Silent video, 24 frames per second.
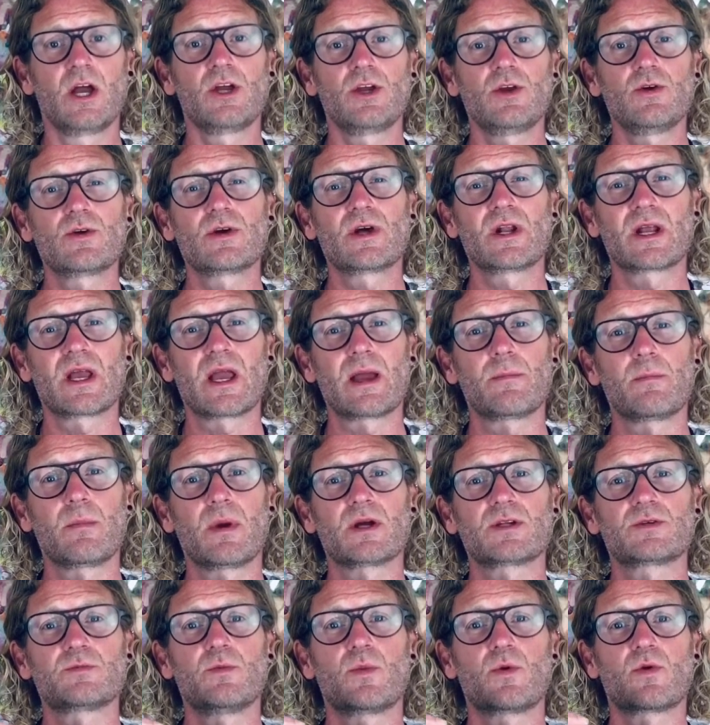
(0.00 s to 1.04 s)
you're going to get
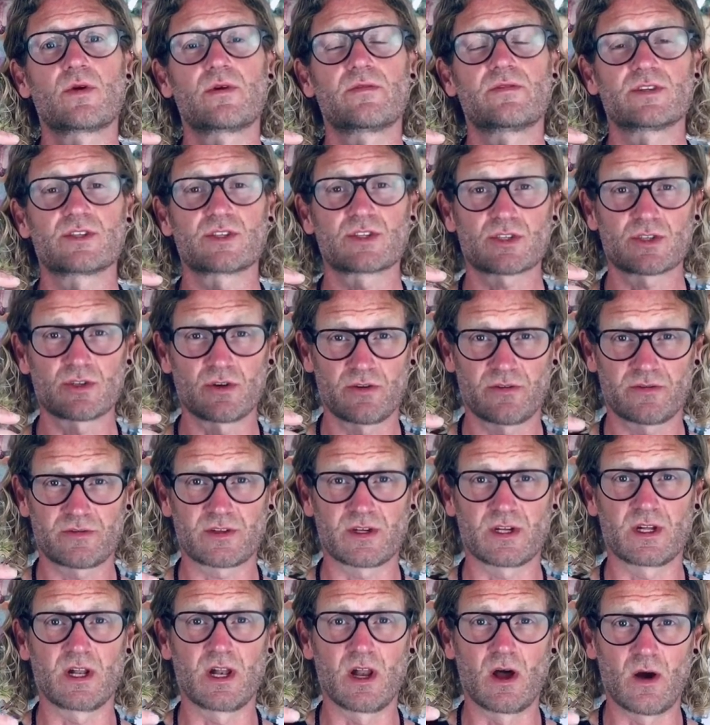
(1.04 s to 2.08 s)
much more of a softer
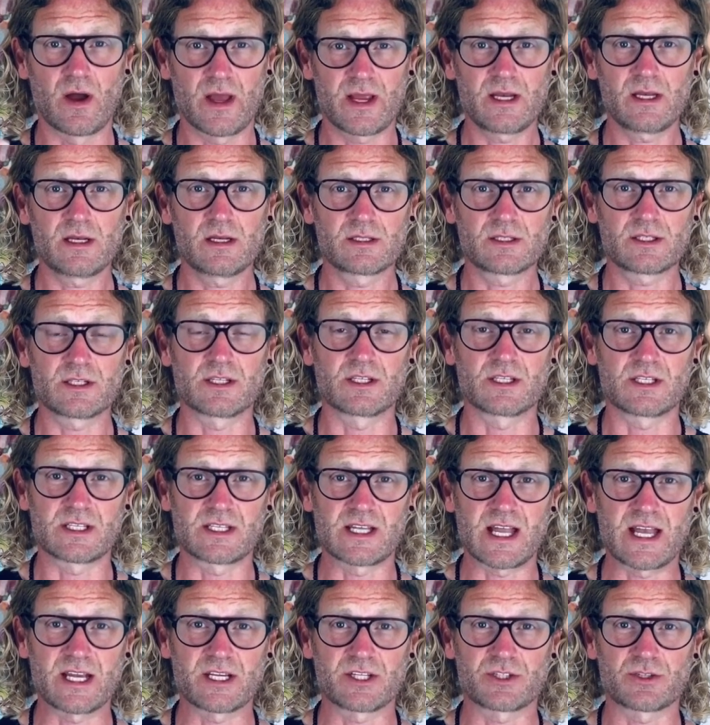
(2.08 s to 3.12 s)
line to the
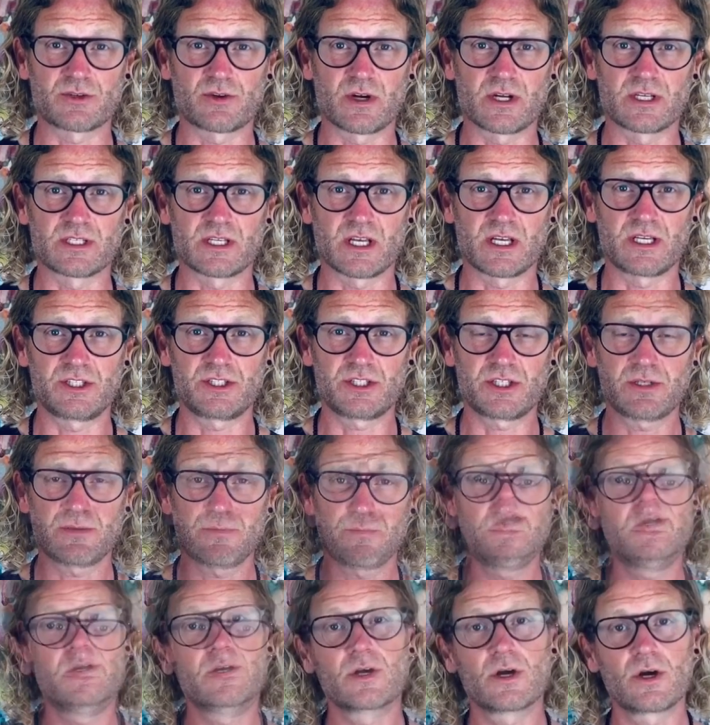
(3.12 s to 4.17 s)
texturization. Make
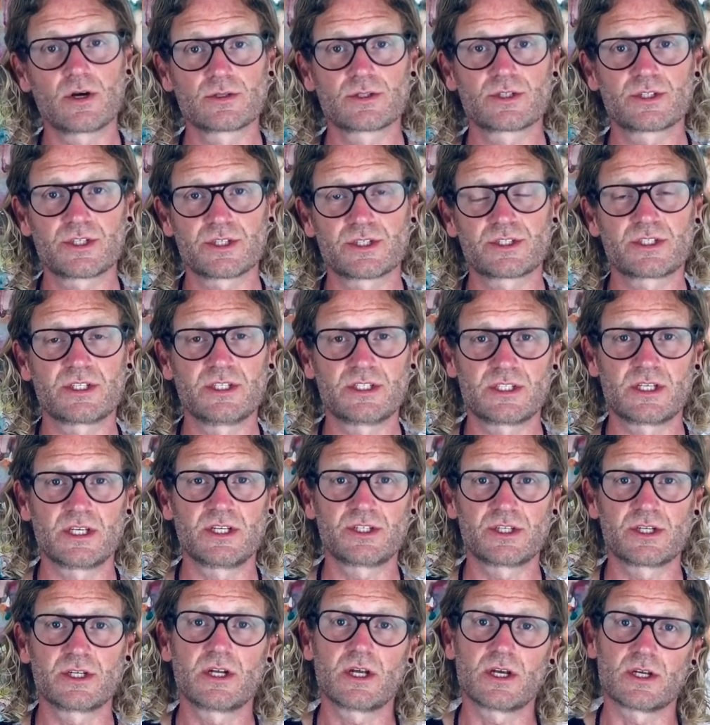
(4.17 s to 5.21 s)
a conscious
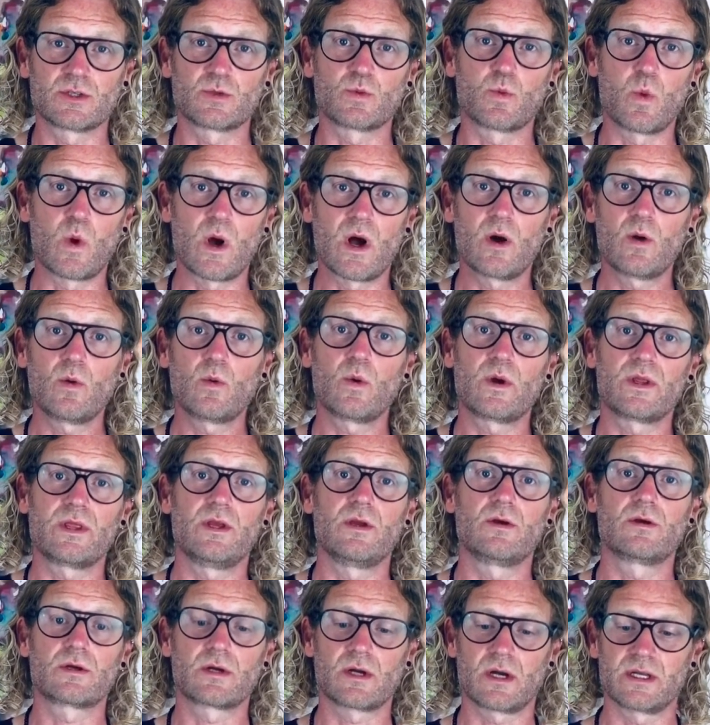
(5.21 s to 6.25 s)
decision as well whether
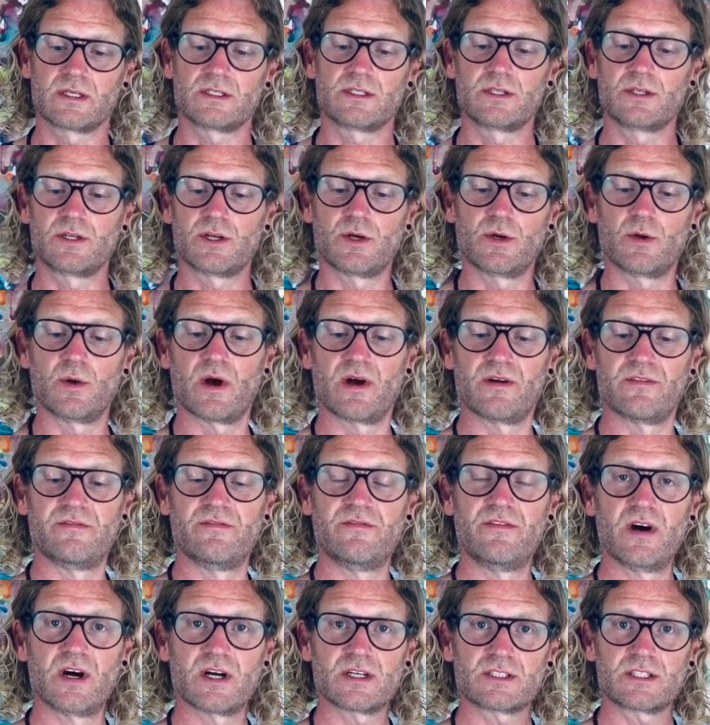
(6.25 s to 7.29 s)
you're going to do a
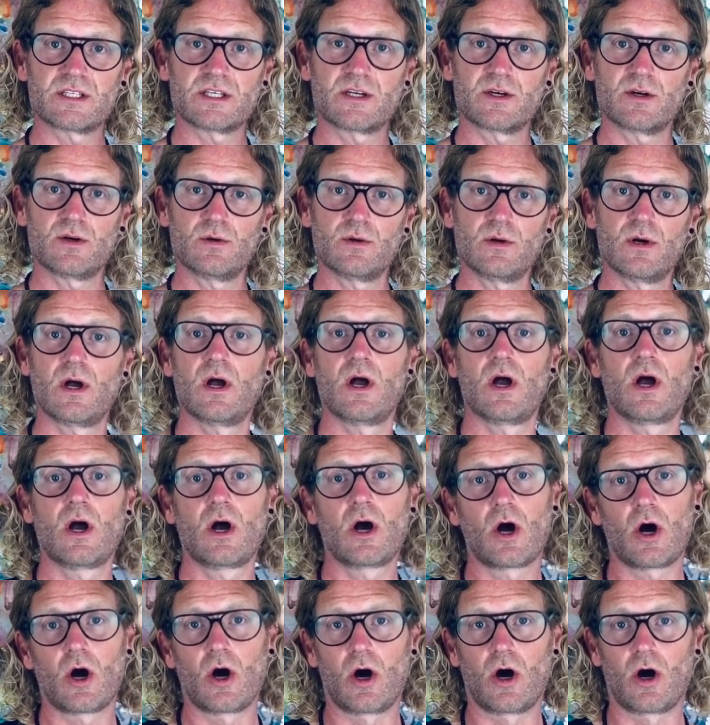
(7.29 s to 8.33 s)
vertical,
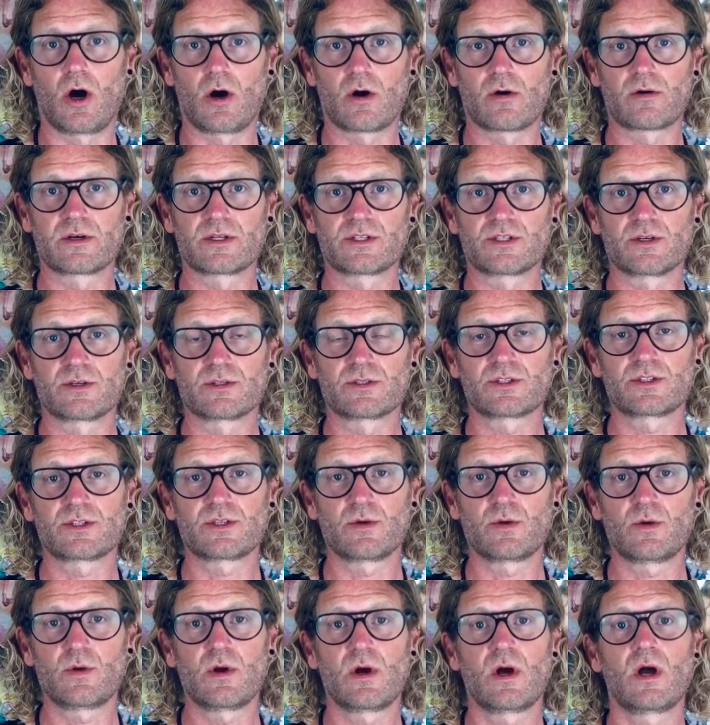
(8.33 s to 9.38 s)
a
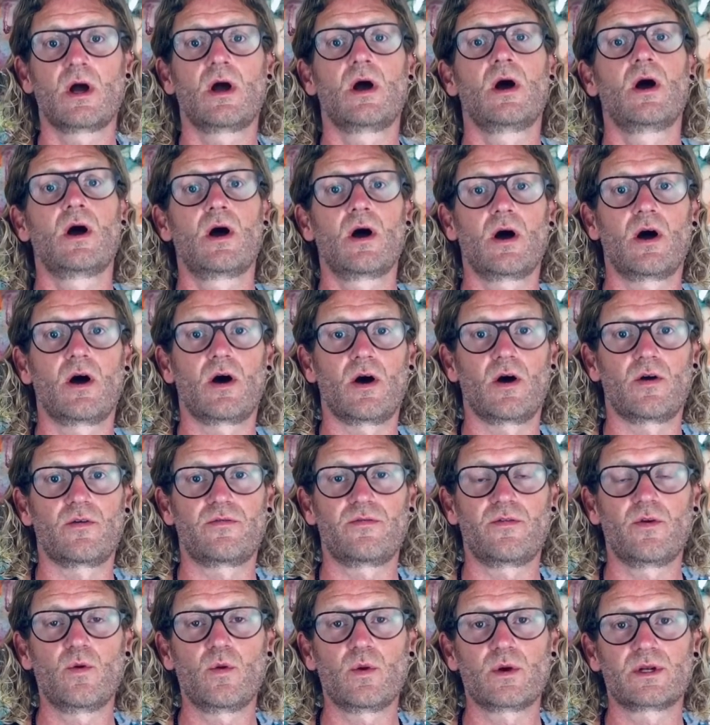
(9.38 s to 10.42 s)
horizontal, a
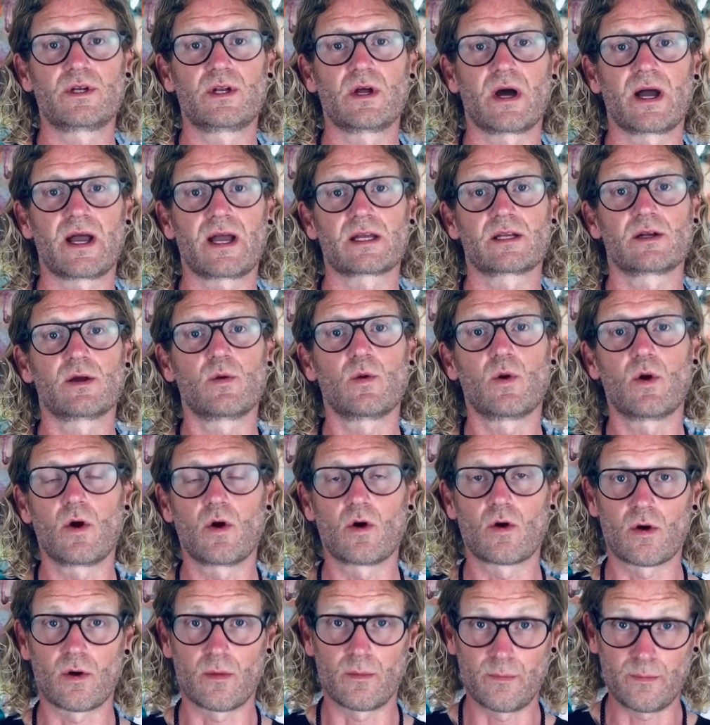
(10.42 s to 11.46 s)
forward diagonal
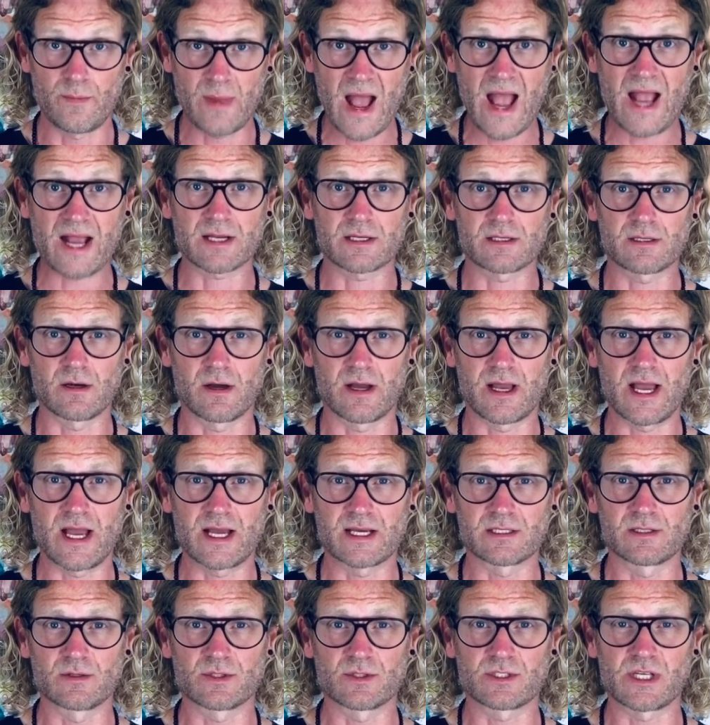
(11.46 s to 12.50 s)
or a back
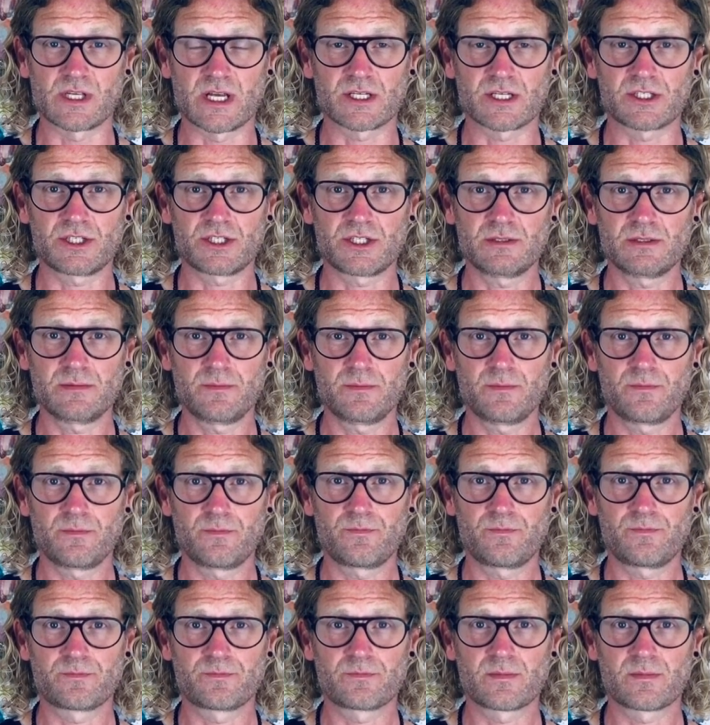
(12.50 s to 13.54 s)
diagonal section,
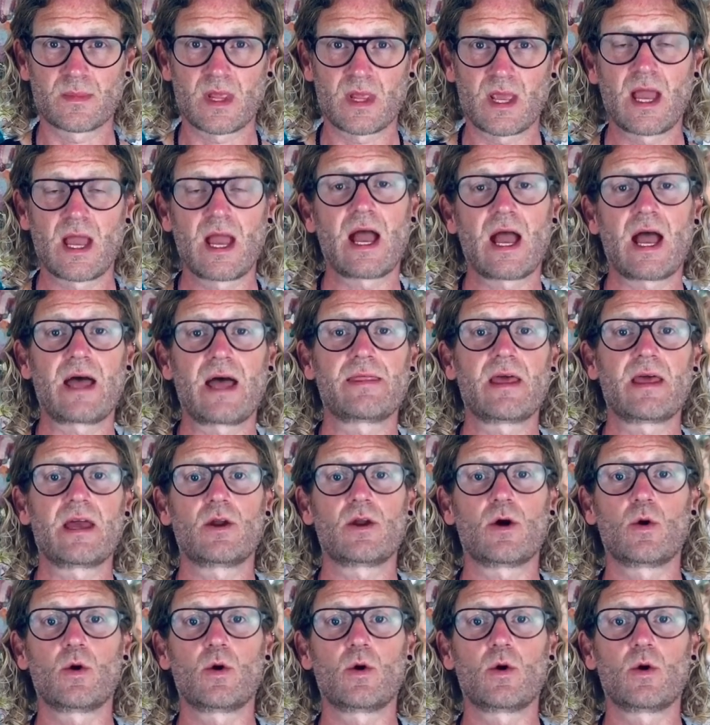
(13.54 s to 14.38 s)
and then